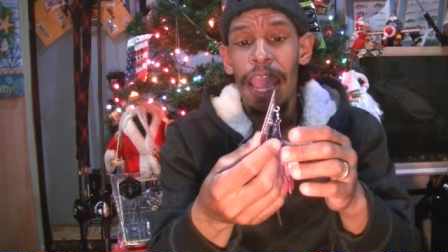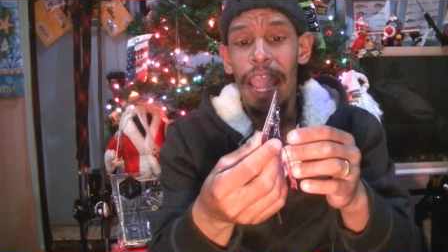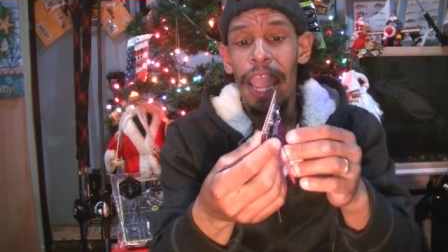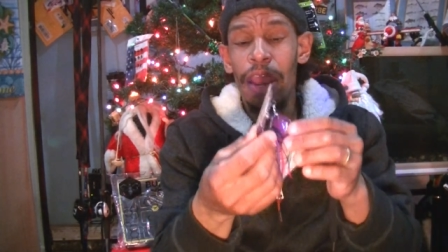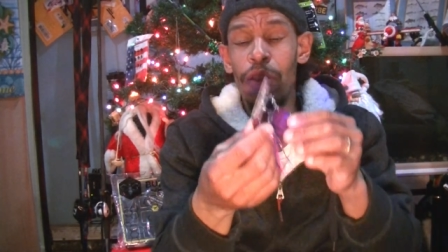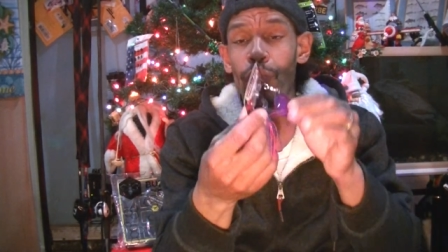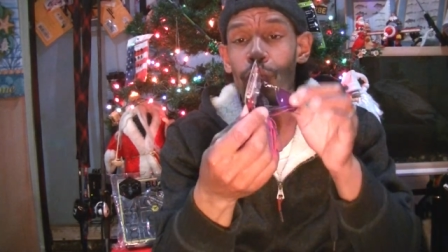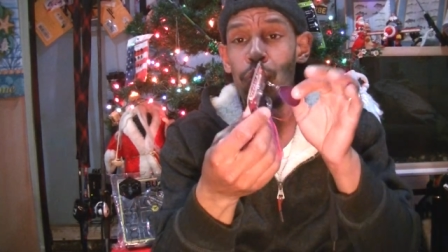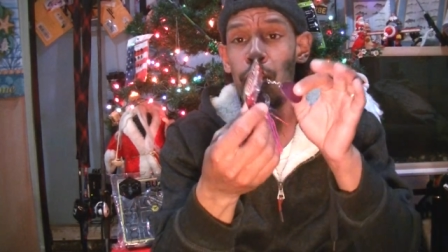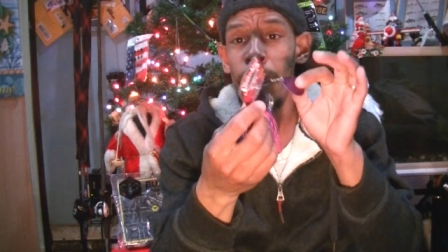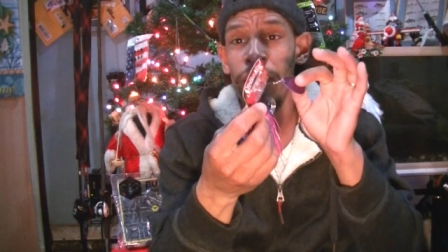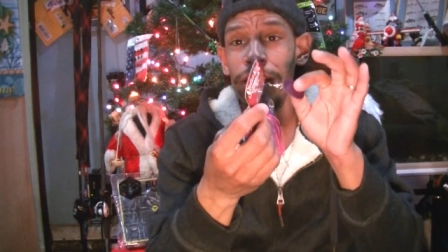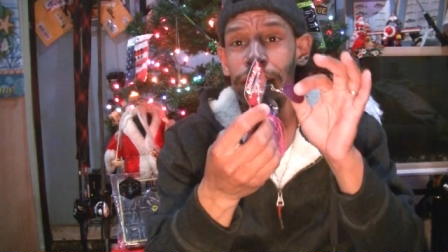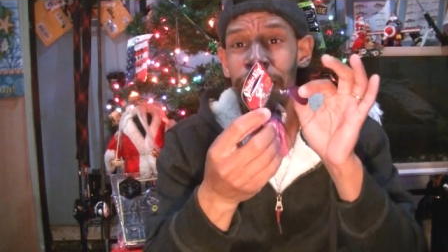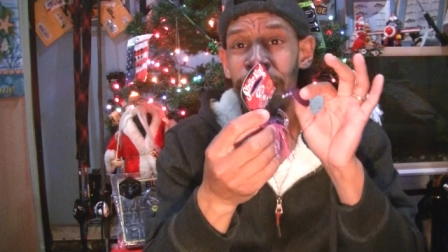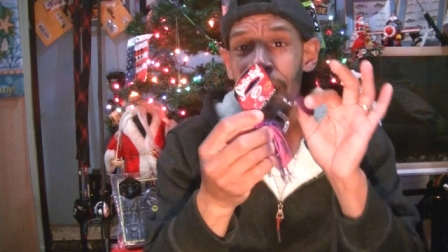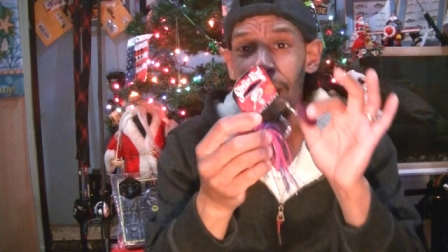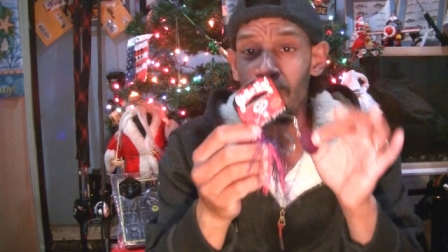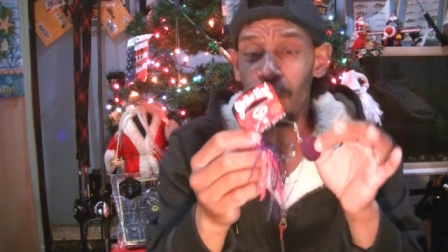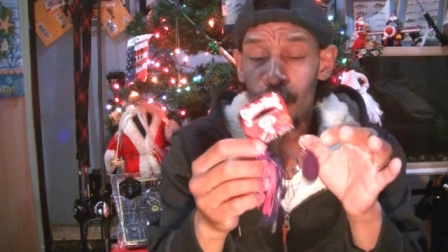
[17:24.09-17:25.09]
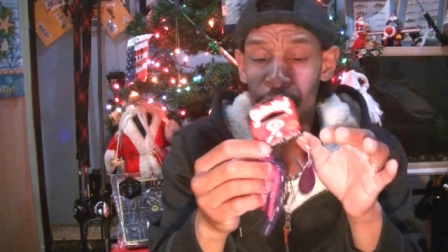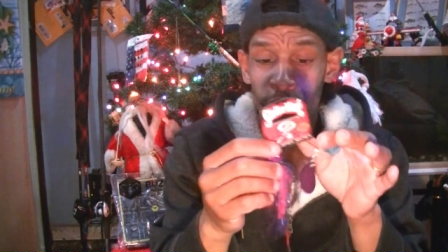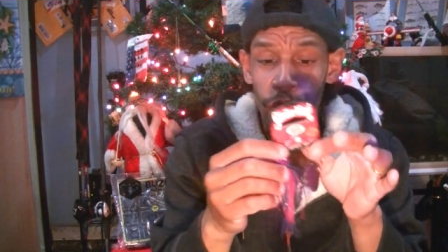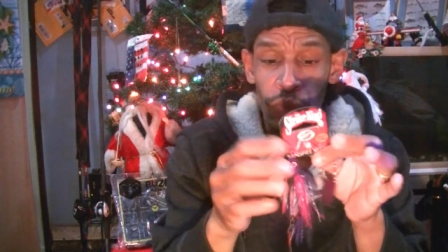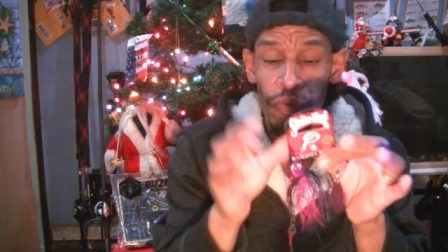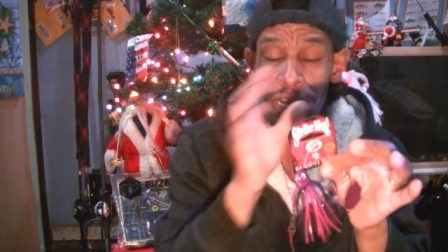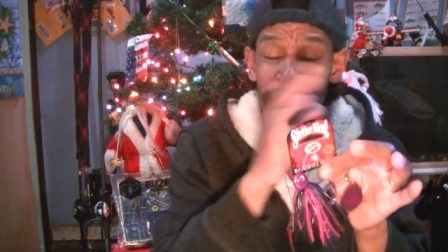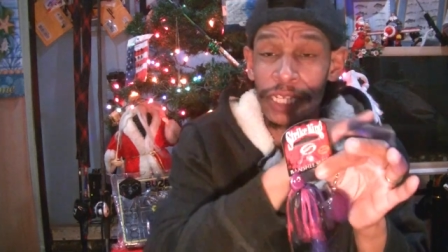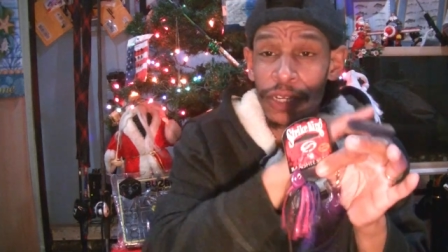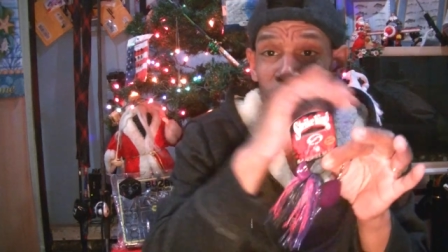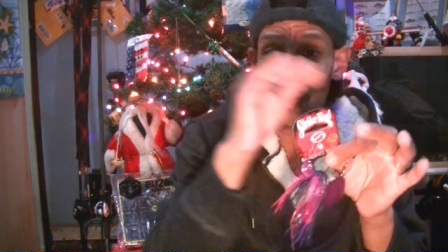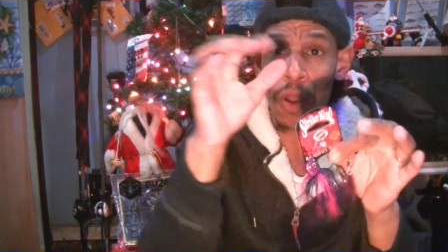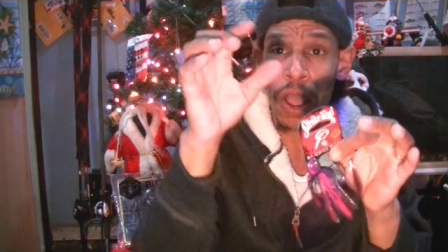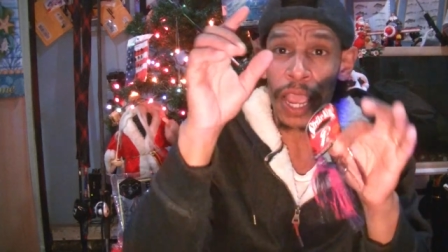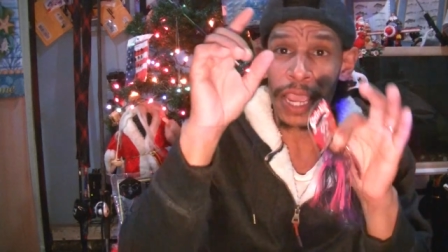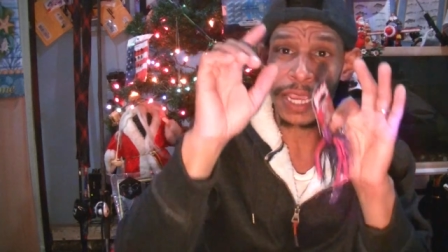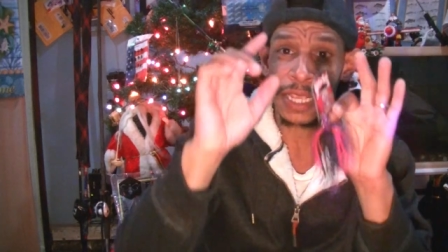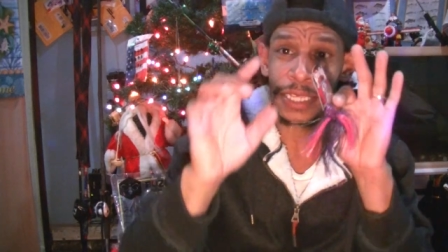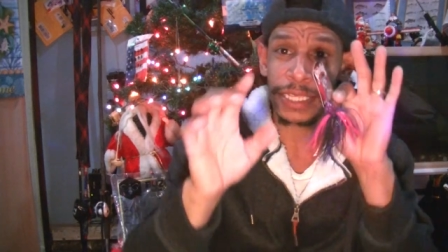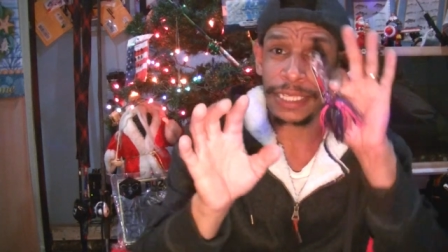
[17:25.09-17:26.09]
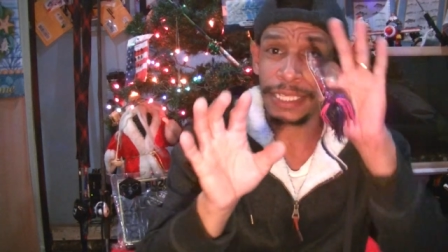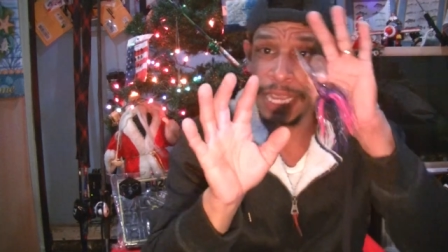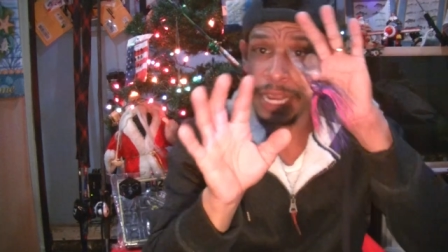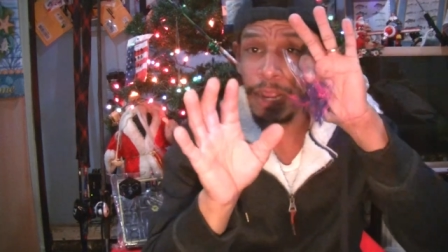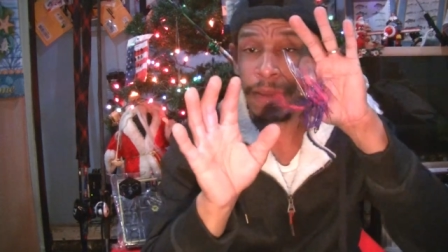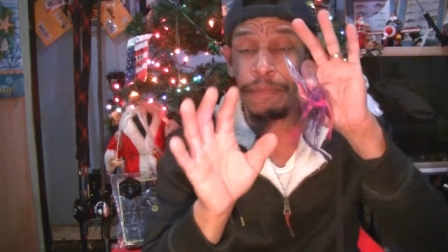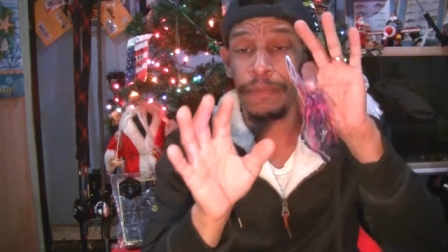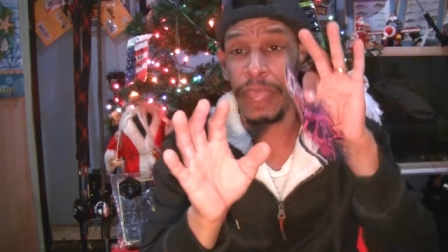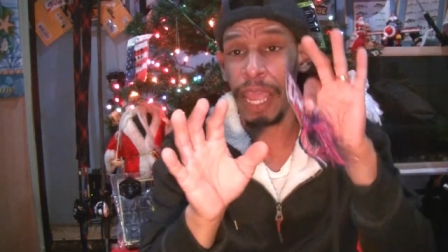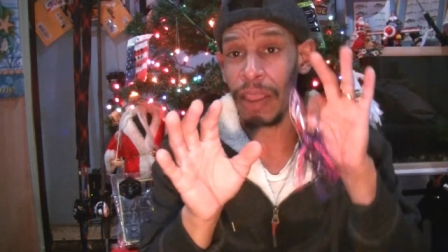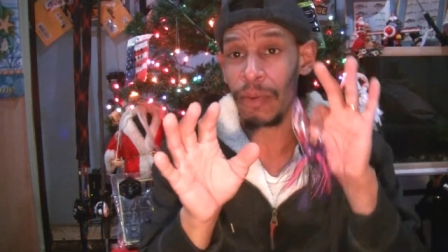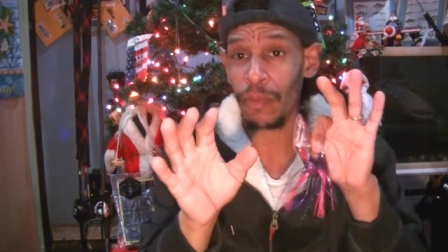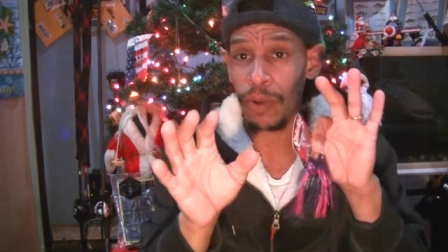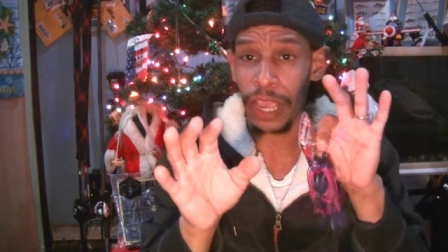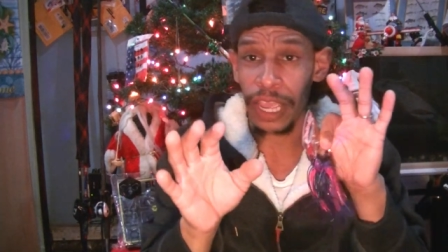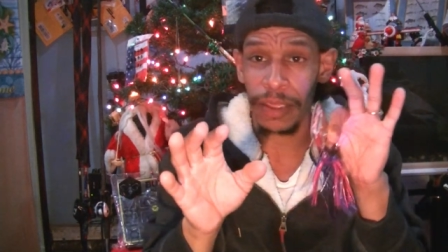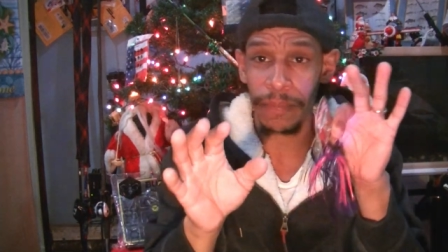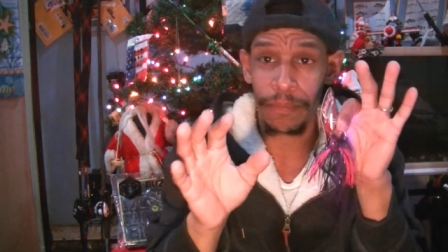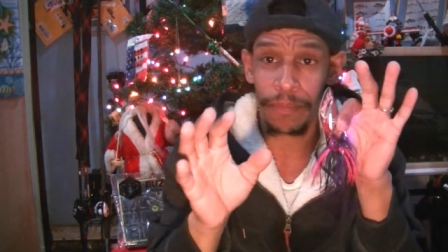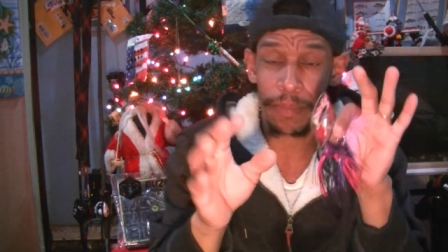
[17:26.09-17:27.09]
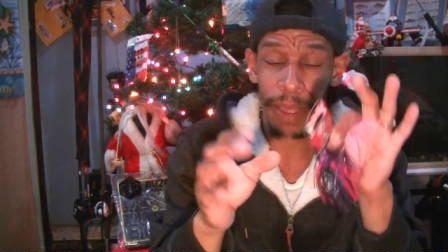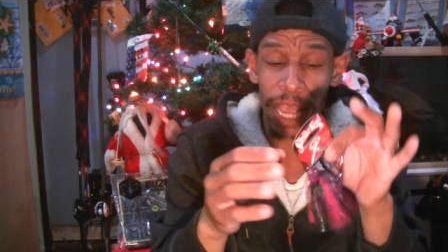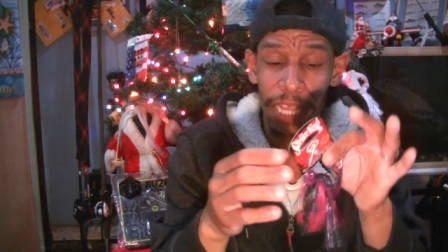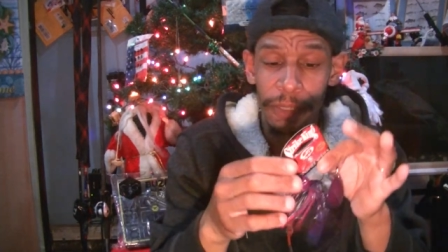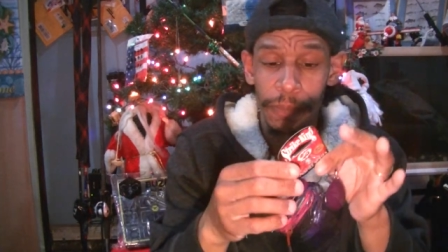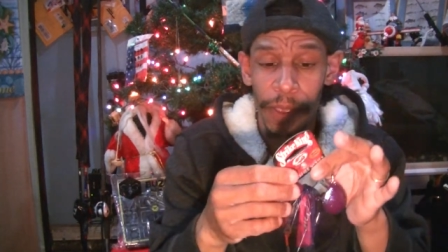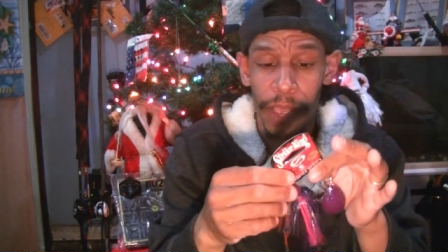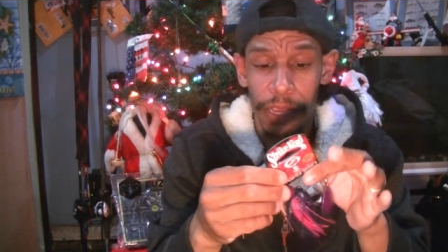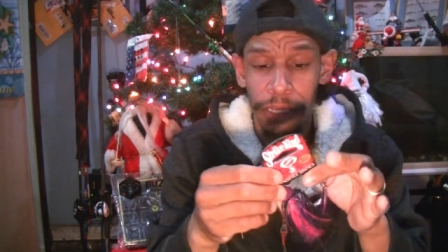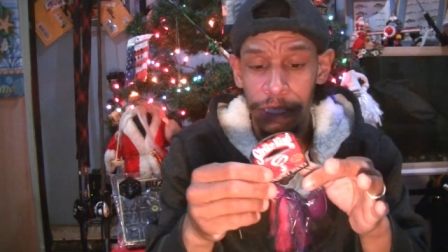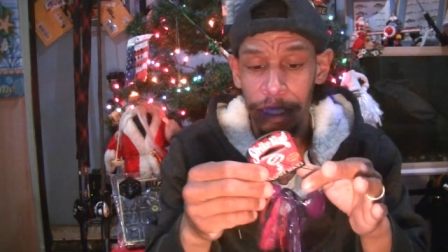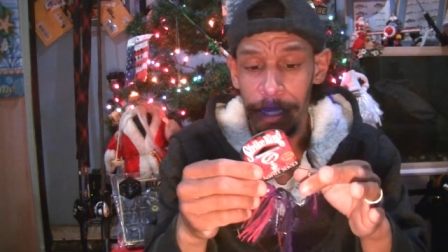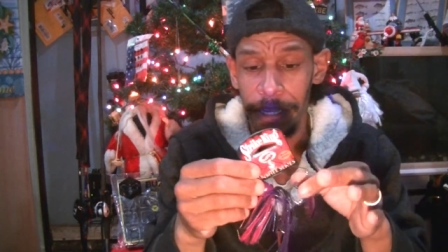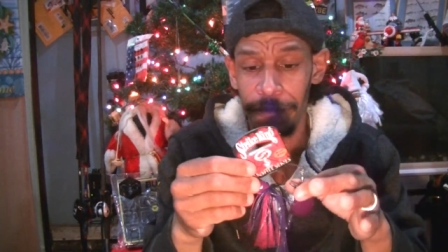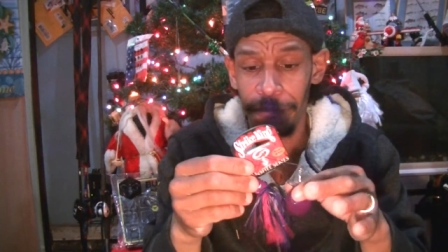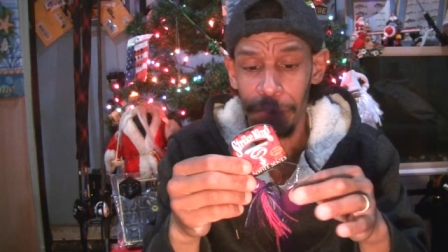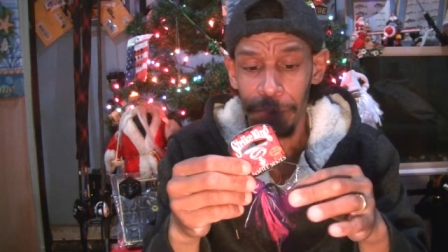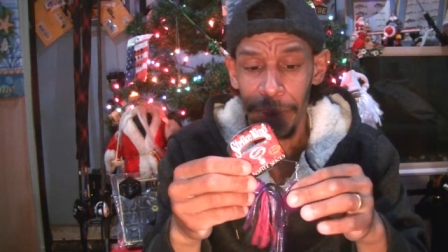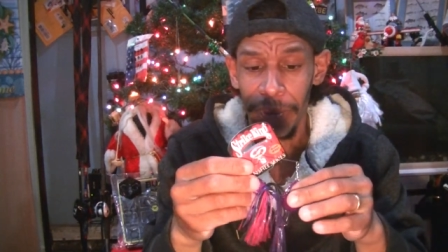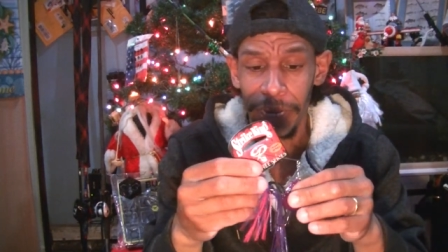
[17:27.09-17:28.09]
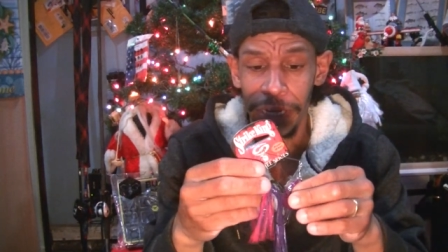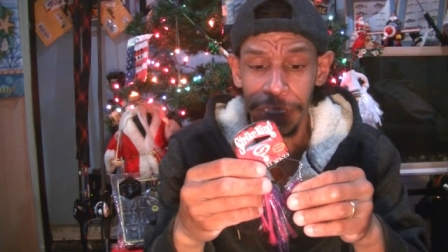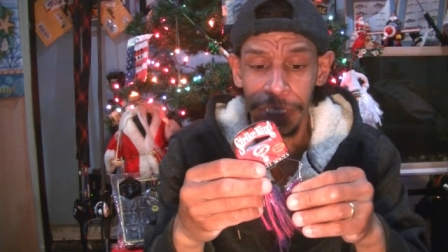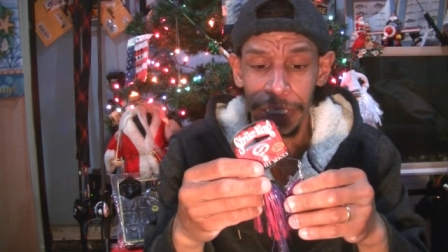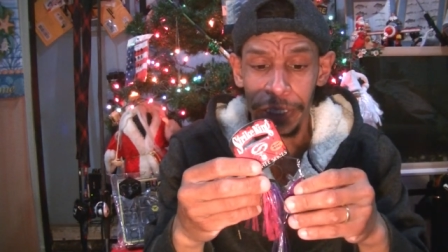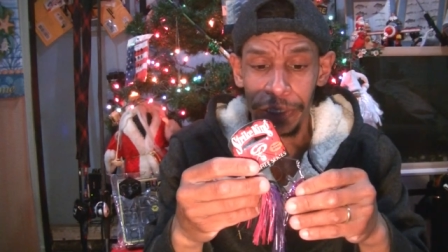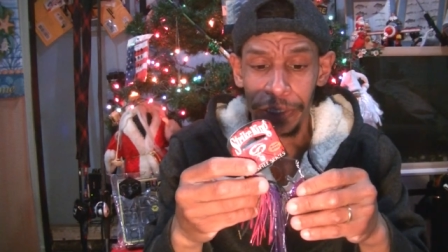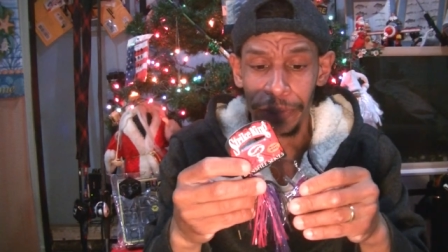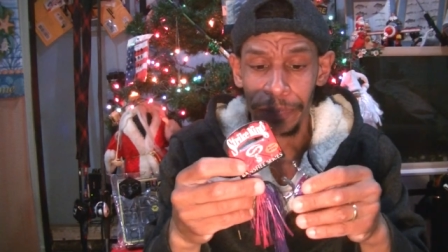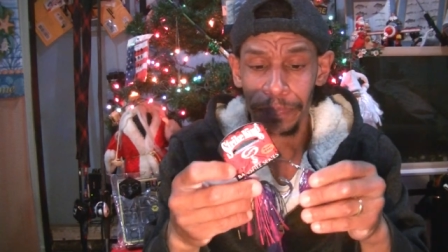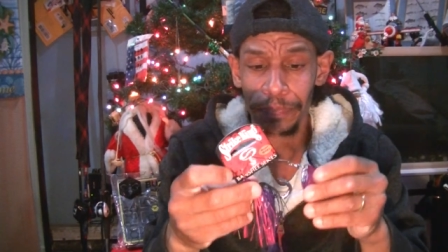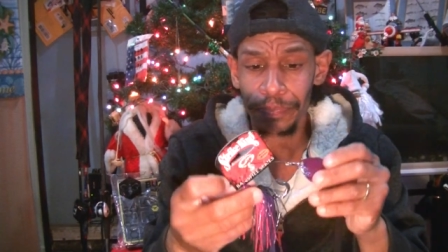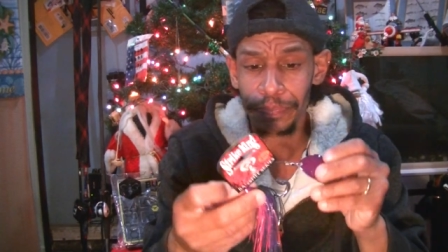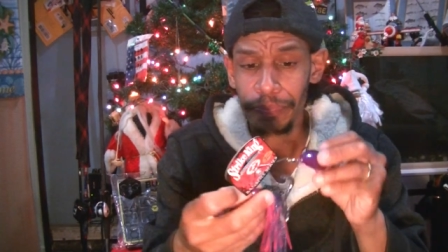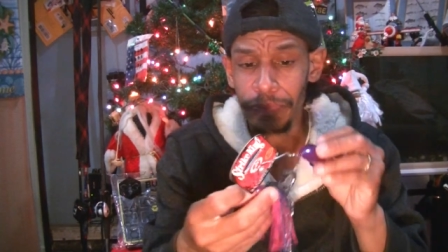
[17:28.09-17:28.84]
And what that the reason why it's set up that way, Bassboxing, if you're paying attention,